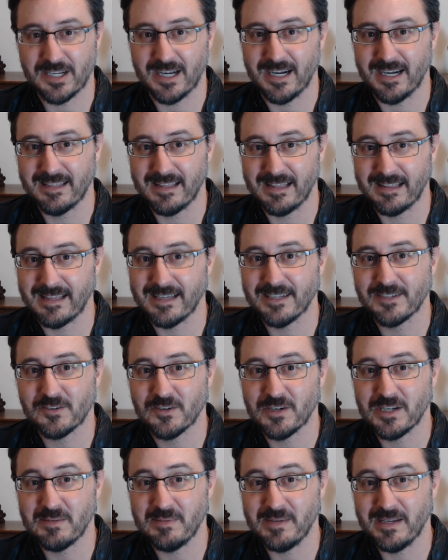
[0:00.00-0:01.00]
I think that's
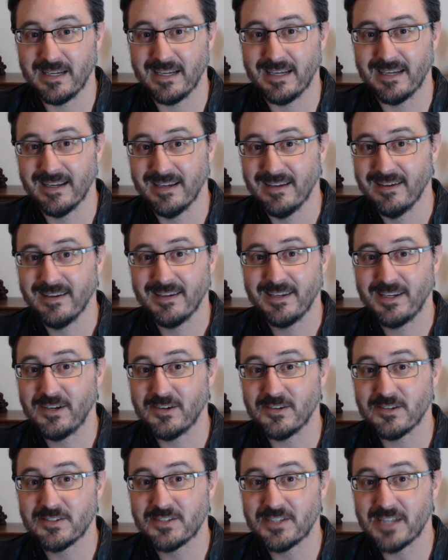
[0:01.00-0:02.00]
going to be
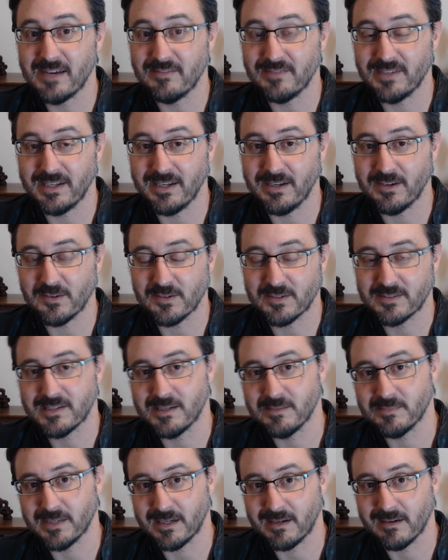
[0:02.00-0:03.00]
year seventy or
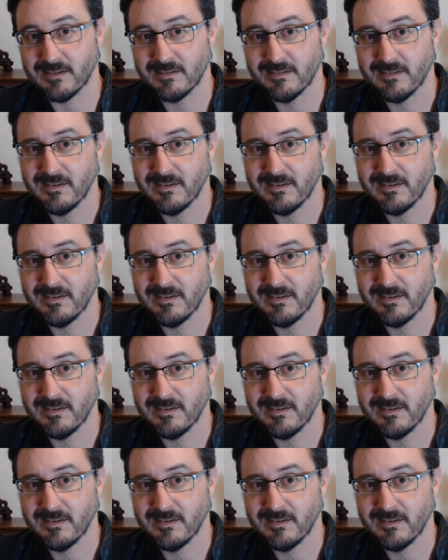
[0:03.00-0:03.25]
something,